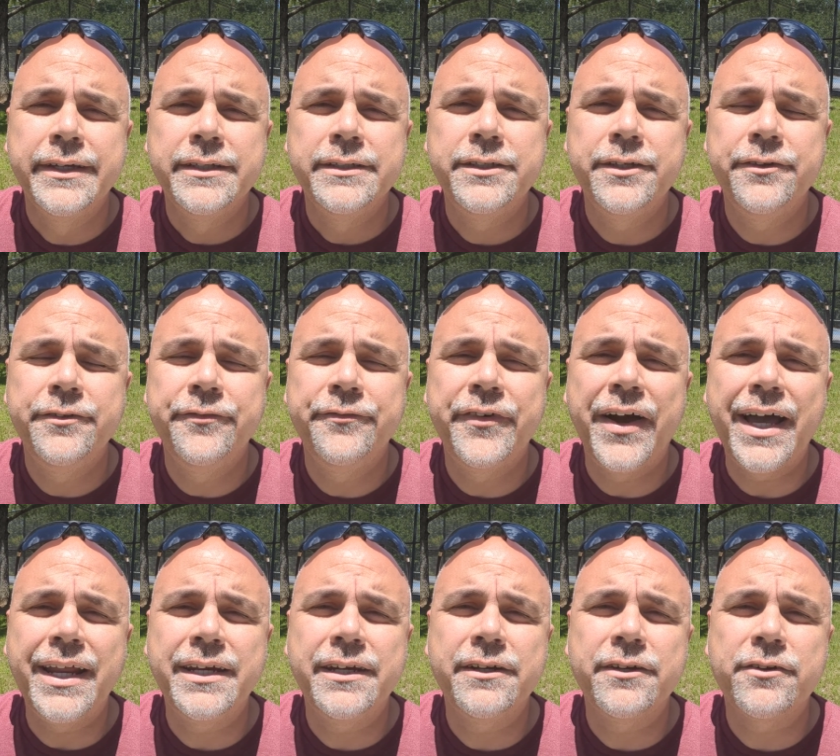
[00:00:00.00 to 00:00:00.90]
to
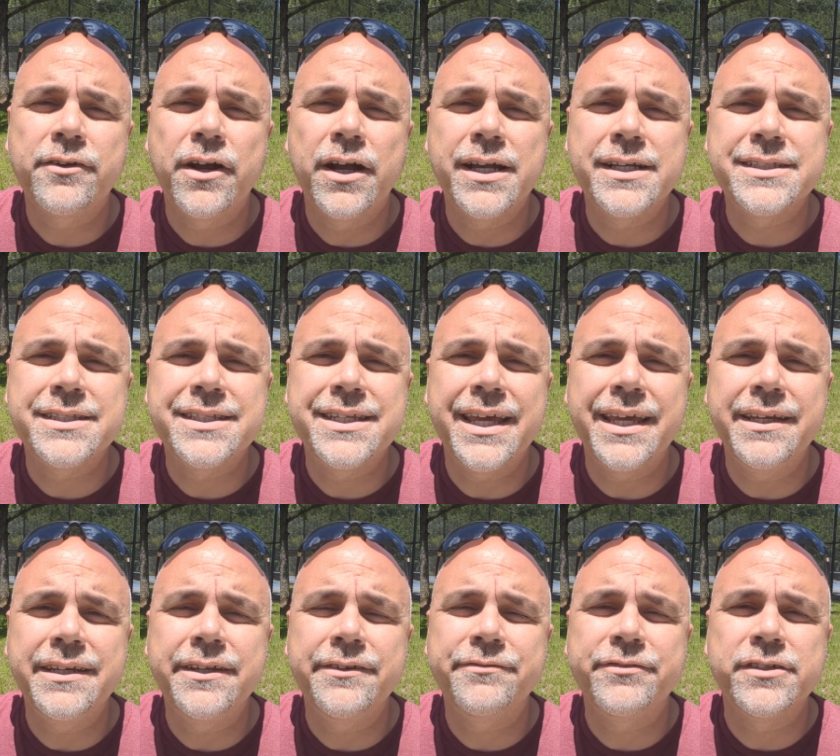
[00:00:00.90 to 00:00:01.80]
divide it across
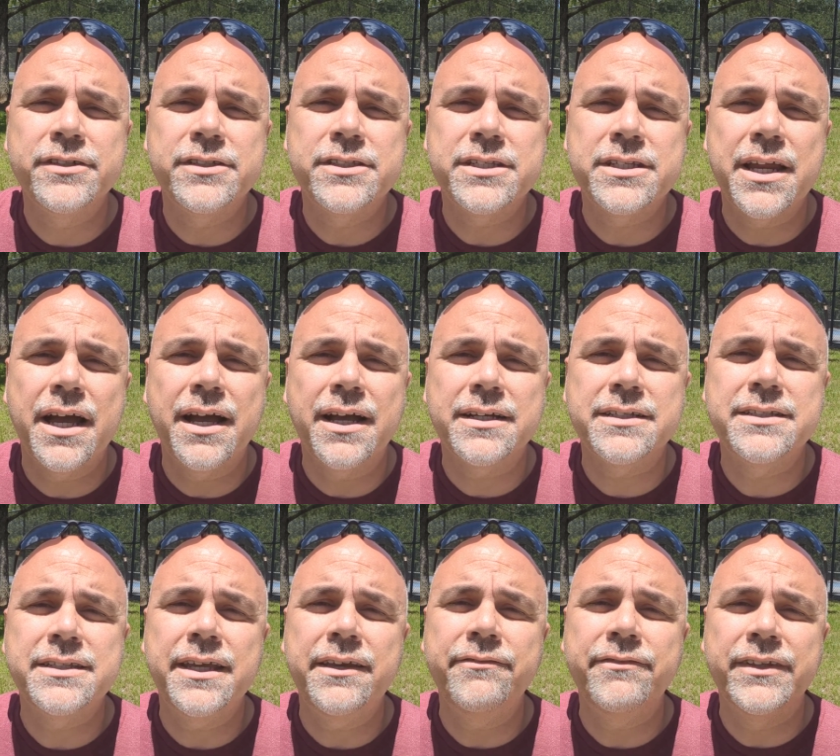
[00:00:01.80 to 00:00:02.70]
10 different
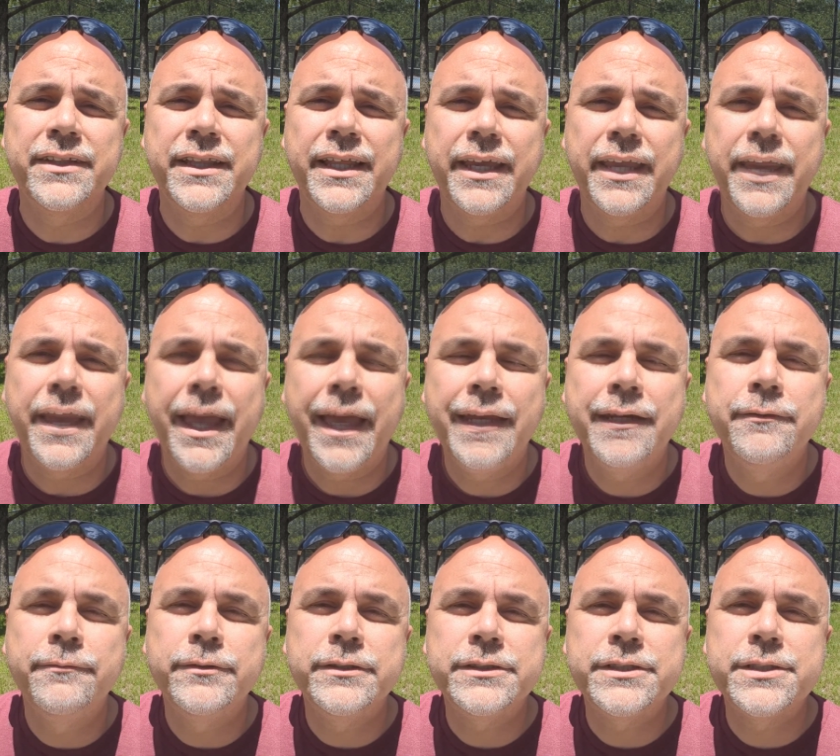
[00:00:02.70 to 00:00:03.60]
stocks evenly. And
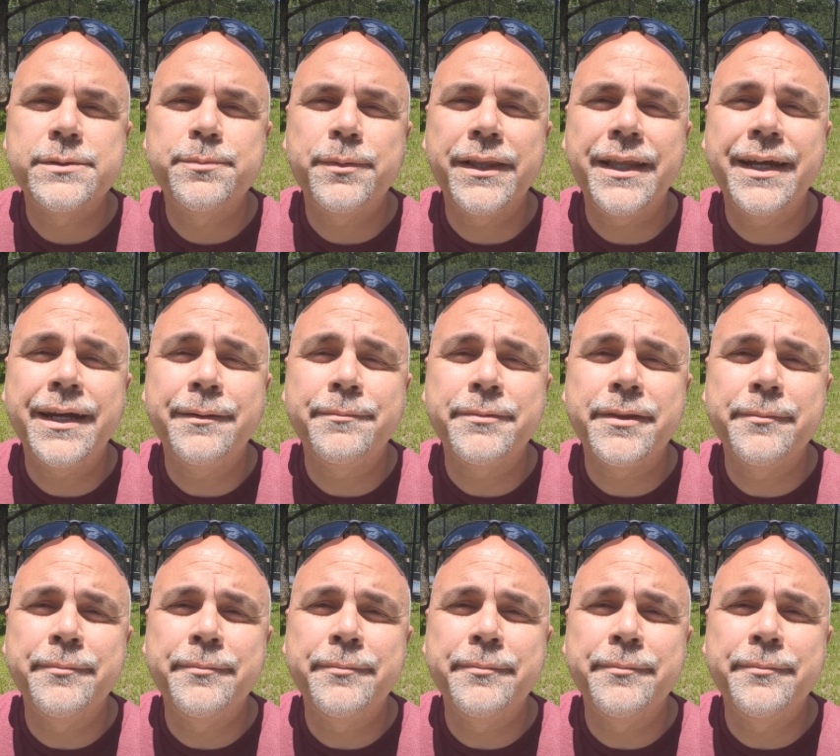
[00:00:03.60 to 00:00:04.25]
it will split up the